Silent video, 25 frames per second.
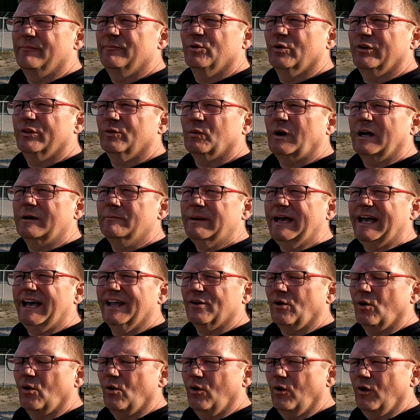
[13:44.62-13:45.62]
with one
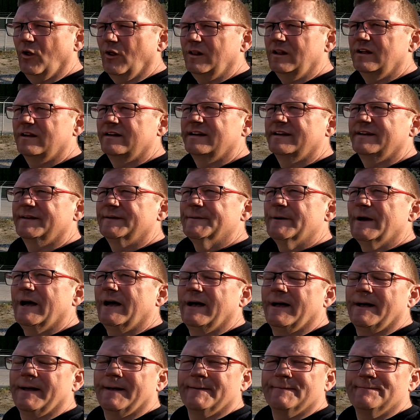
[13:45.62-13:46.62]
bad hole.
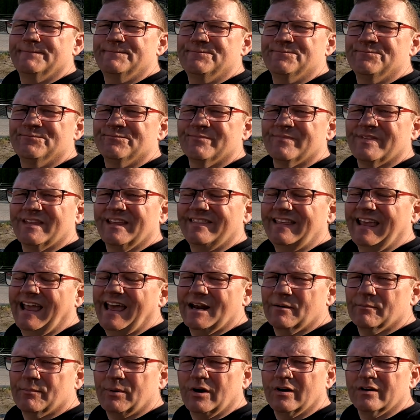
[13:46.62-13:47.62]
They
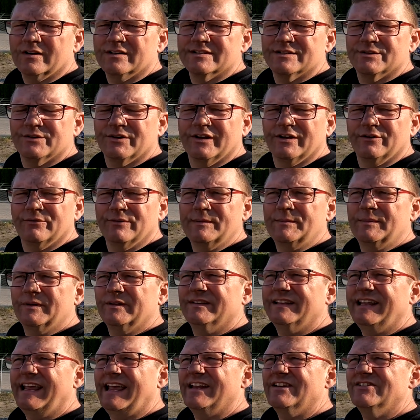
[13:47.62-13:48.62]
had it parked because they were going to
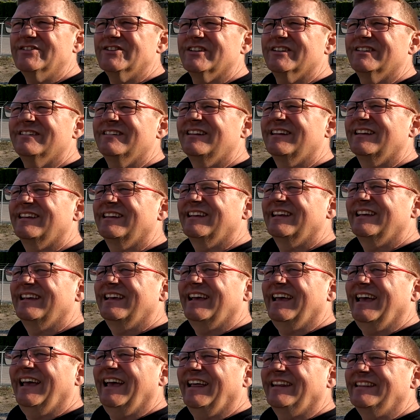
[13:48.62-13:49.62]
rebuild the engine,
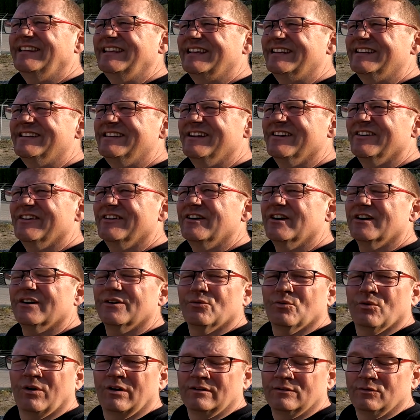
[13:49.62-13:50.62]
and the
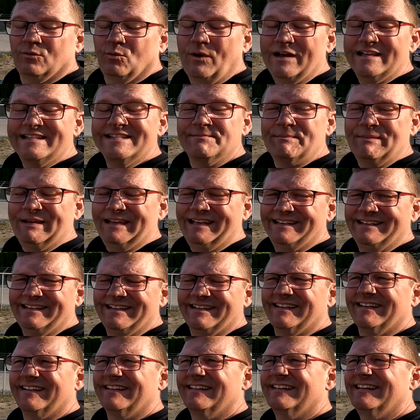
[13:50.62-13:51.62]
interior was mint,
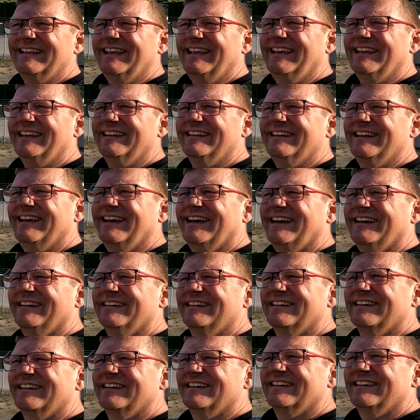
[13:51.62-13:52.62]
and
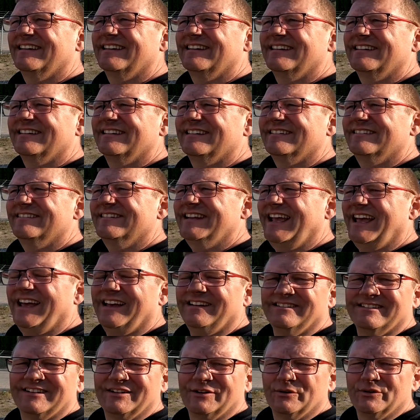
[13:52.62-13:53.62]

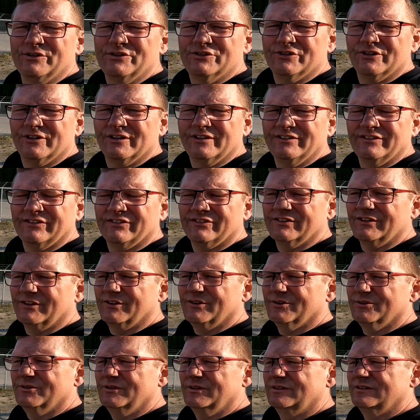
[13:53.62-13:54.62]
yeah, no insurance.
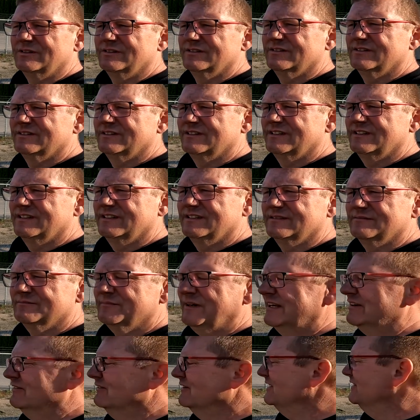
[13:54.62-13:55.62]
So
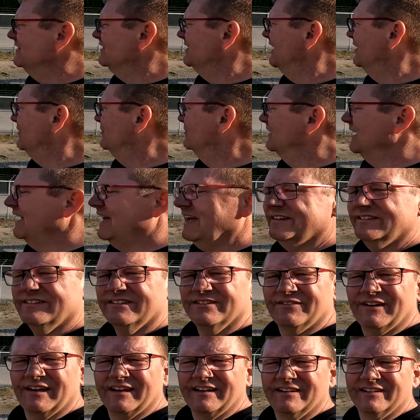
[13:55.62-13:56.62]
Mike reached out and
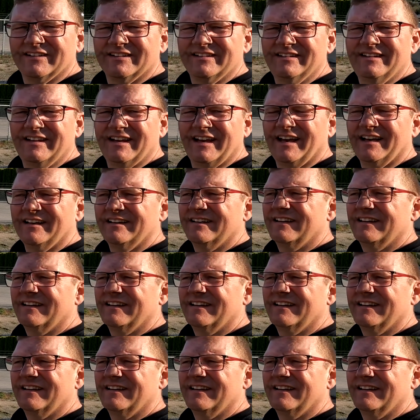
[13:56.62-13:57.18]
asked if I could